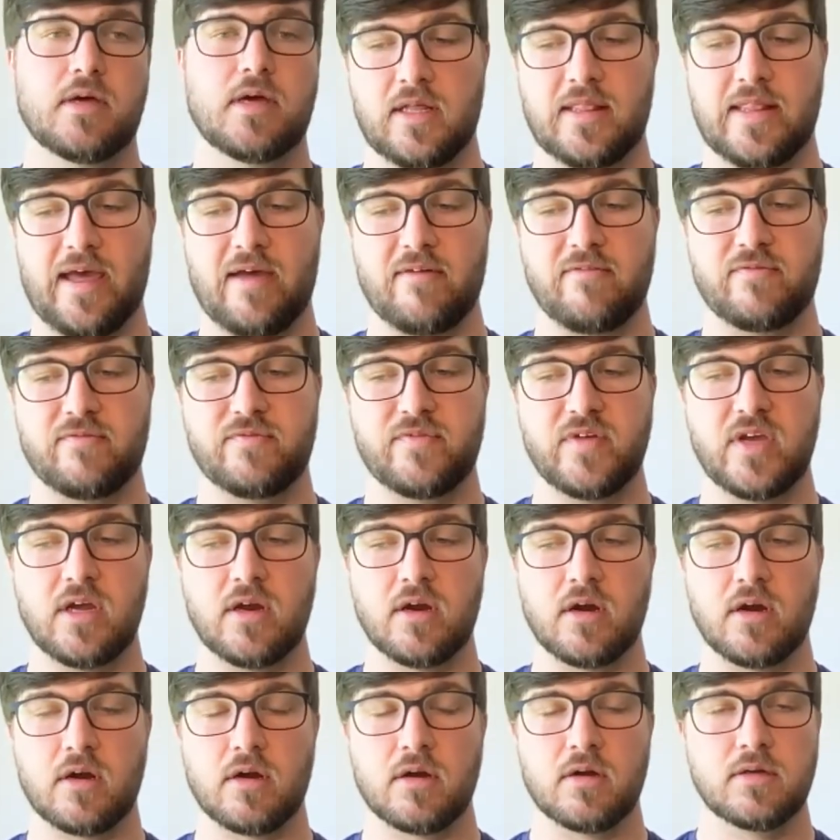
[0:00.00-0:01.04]
And that
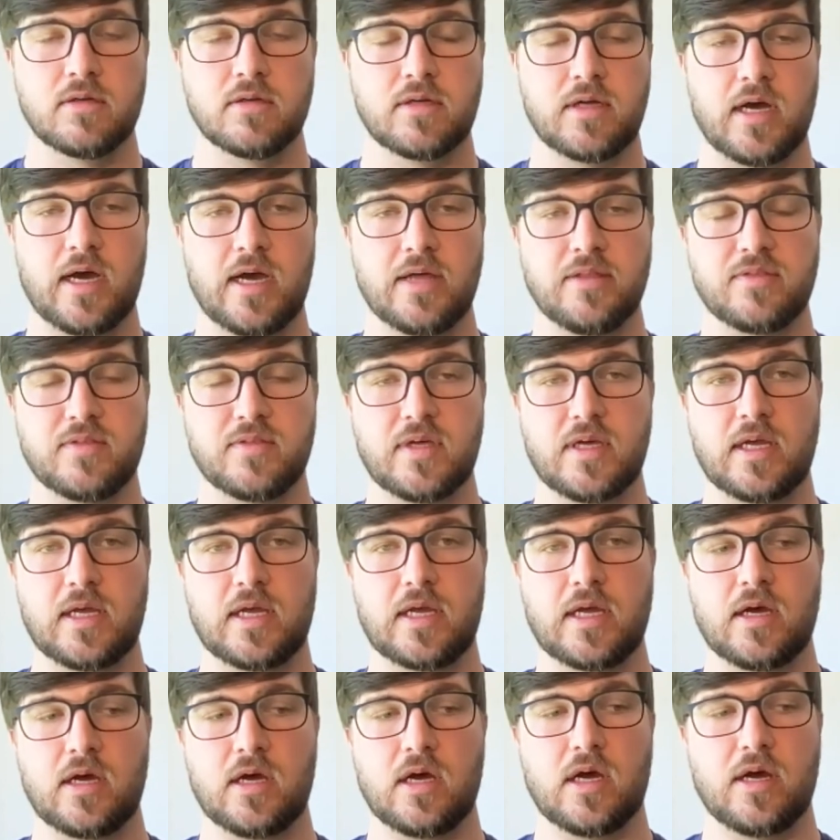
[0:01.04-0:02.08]
fear, I
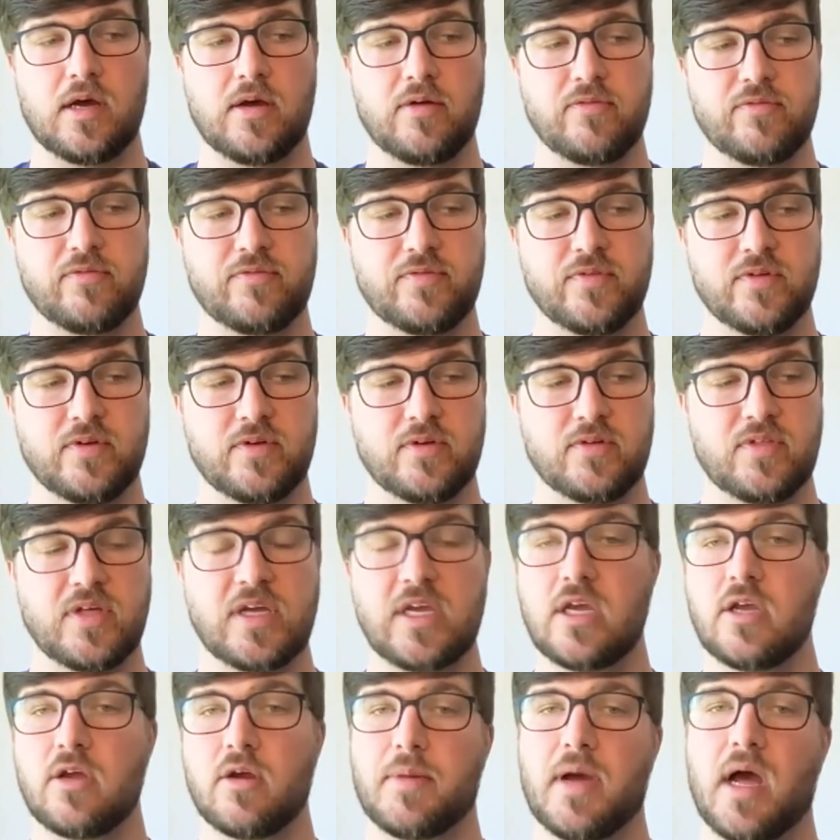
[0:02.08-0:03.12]
think, of
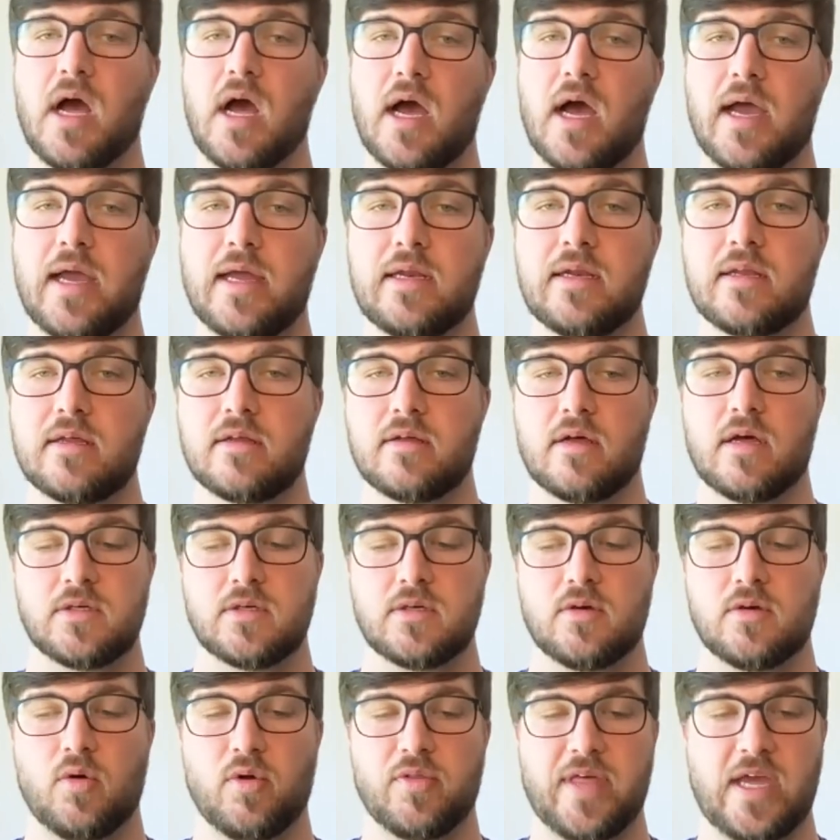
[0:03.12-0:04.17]
thinking you're behind
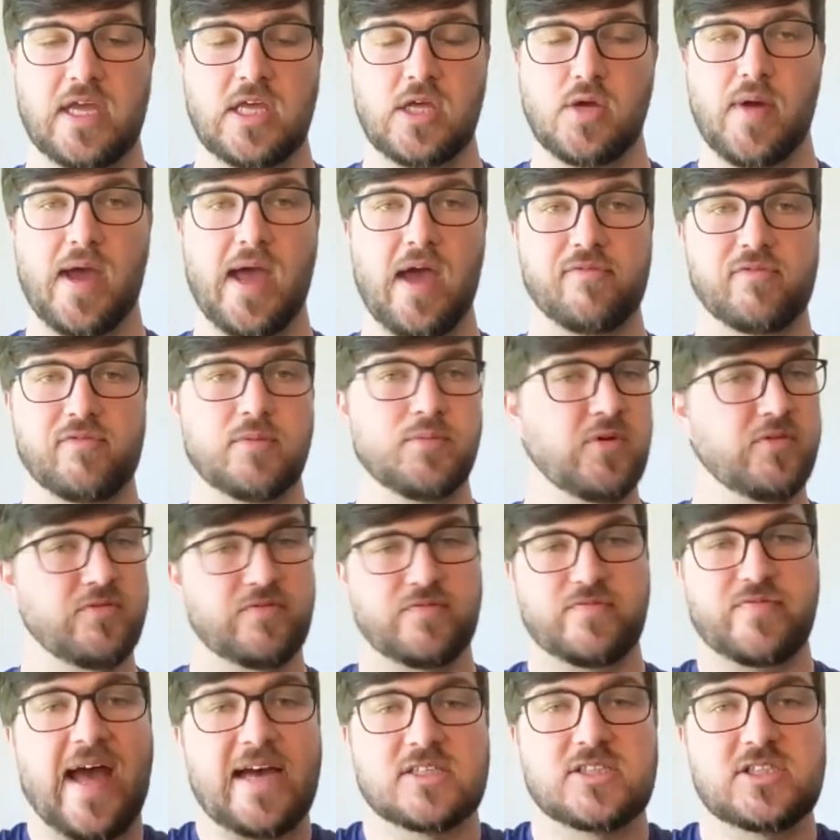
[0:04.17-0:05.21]
or that you have to move
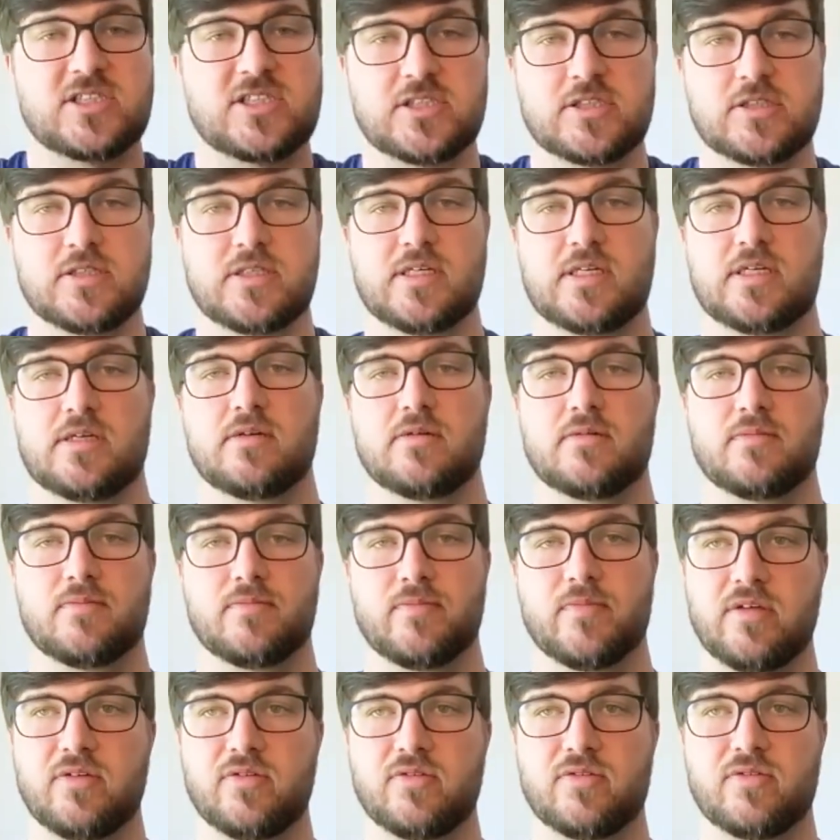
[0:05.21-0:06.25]
faster than
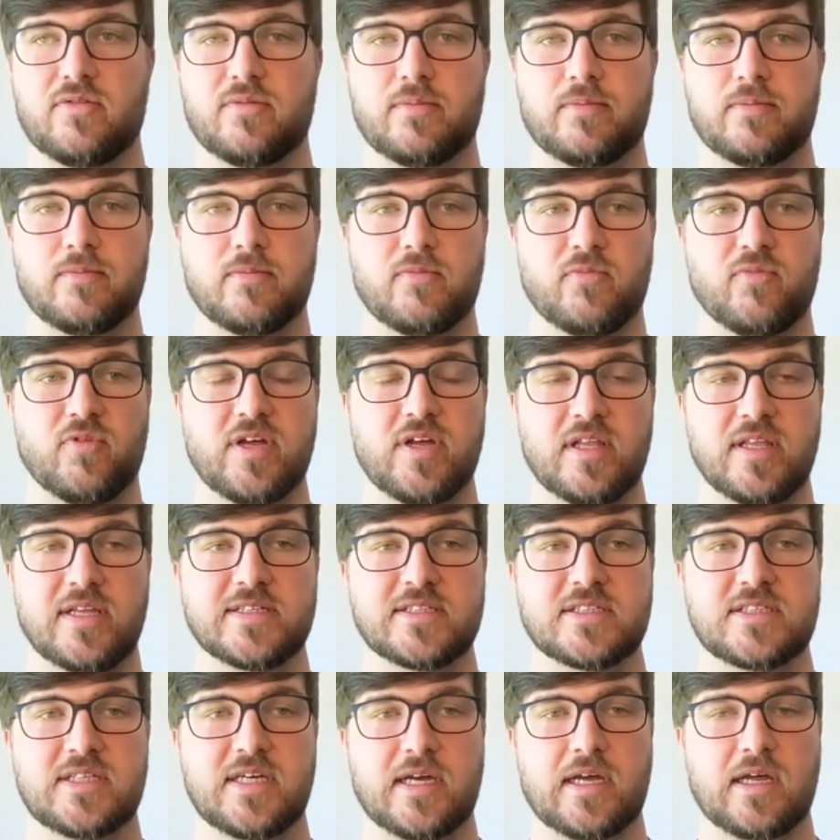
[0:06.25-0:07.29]
is
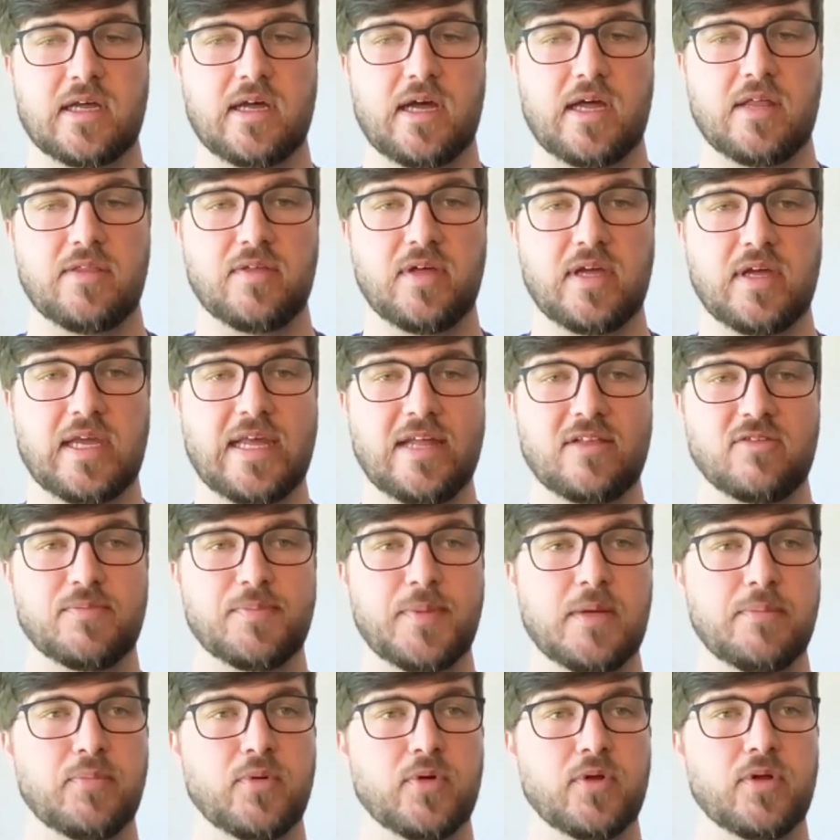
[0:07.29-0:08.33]
realistic, I think gets
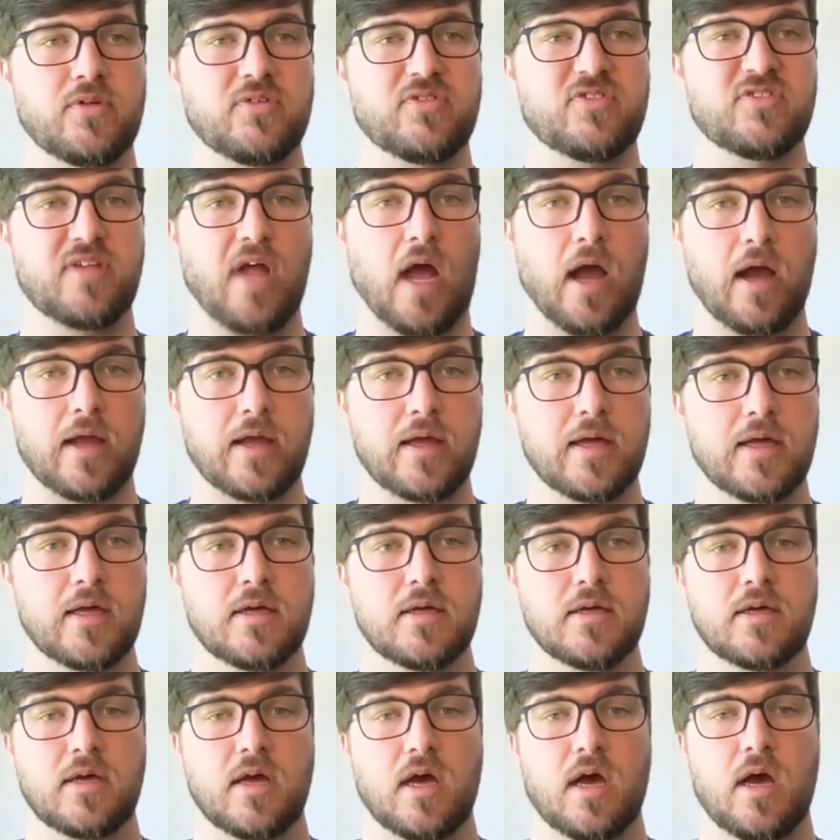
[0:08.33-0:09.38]
people stuck
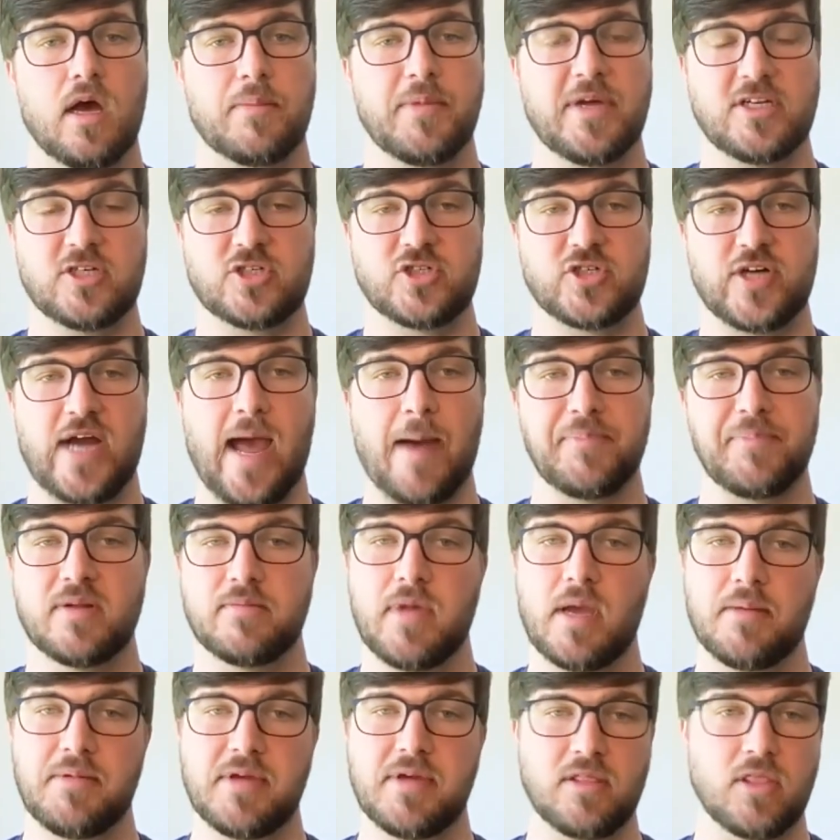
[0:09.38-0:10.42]
and trapped
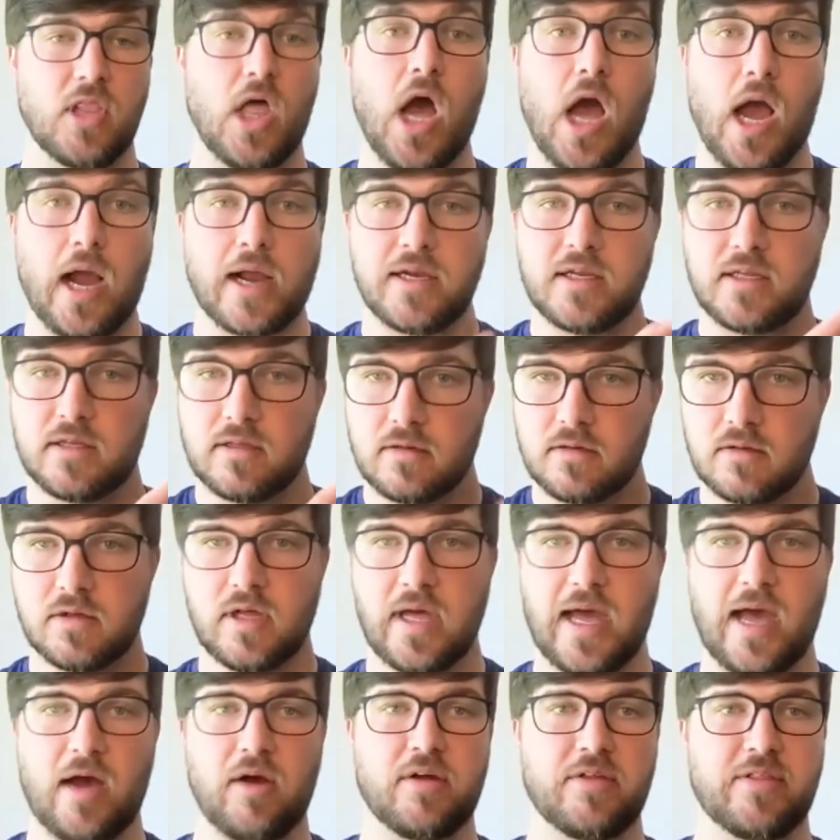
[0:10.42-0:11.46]
and maybe locked
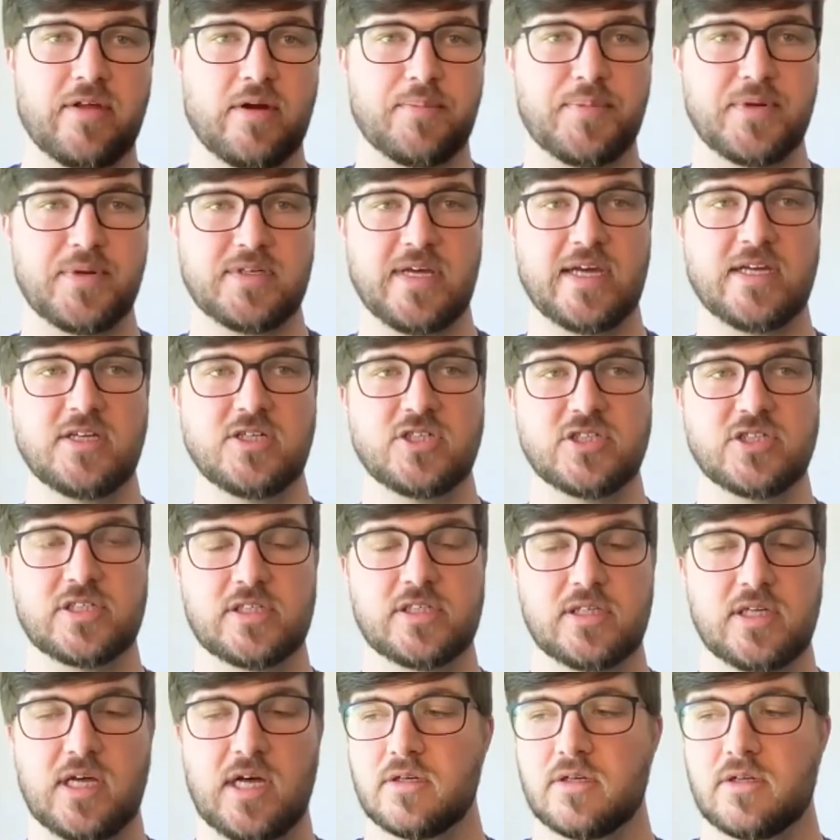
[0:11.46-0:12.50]
out of their
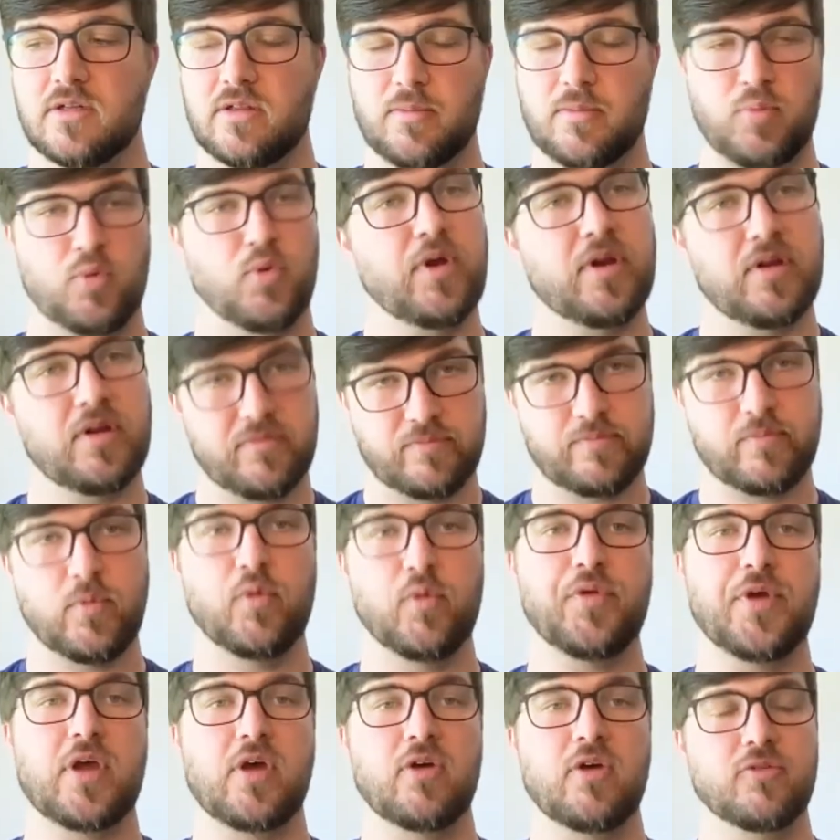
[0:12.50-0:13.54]
potential to the point of
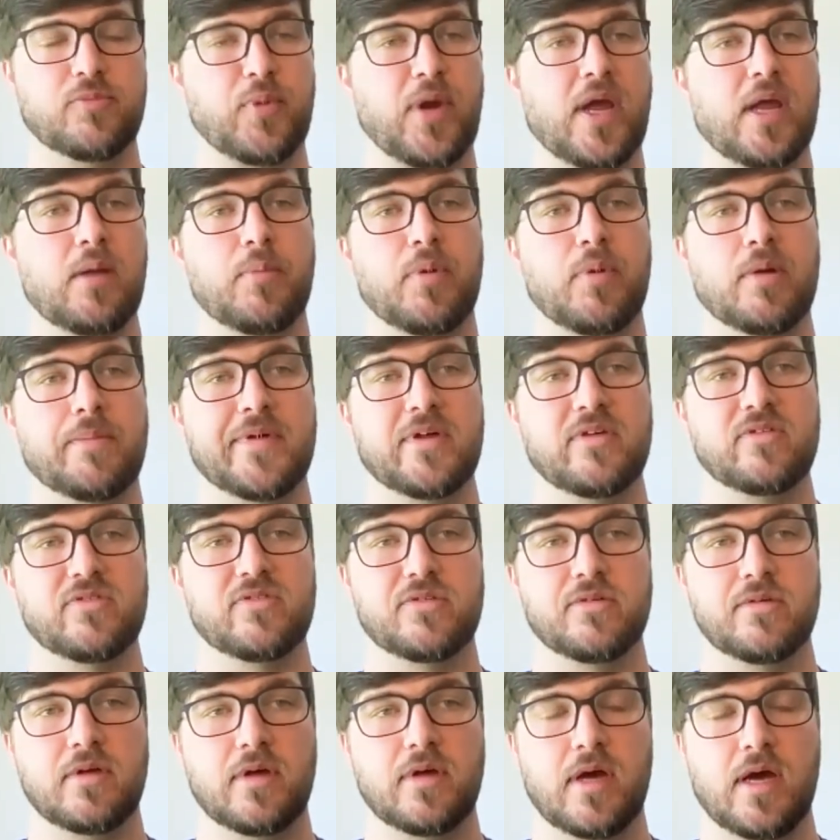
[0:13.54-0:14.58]
Only Co's brand
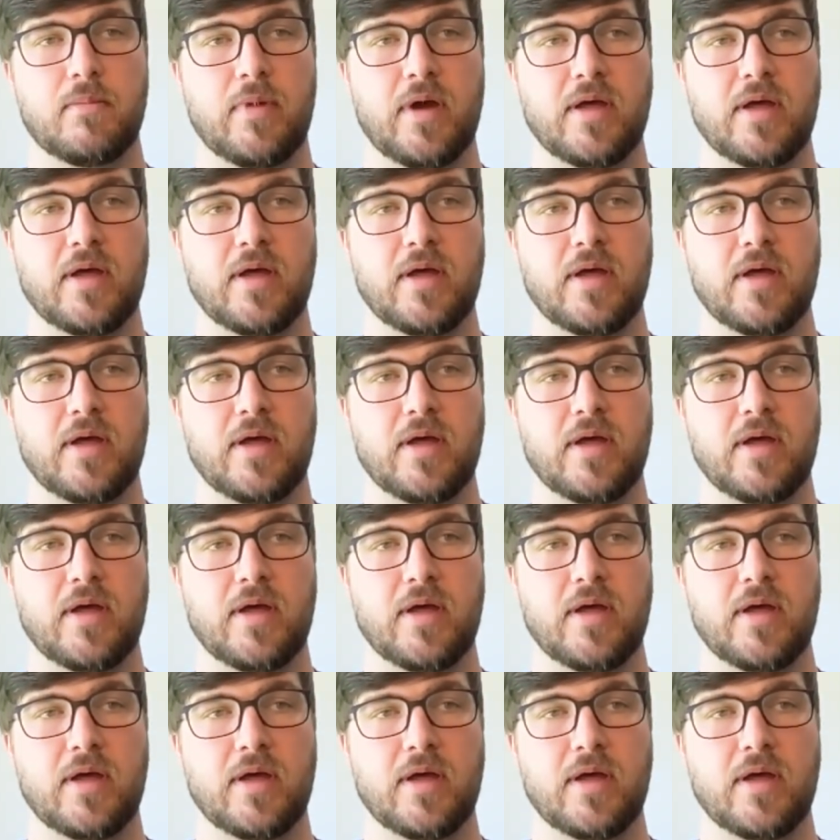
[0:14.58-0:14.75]
purpose.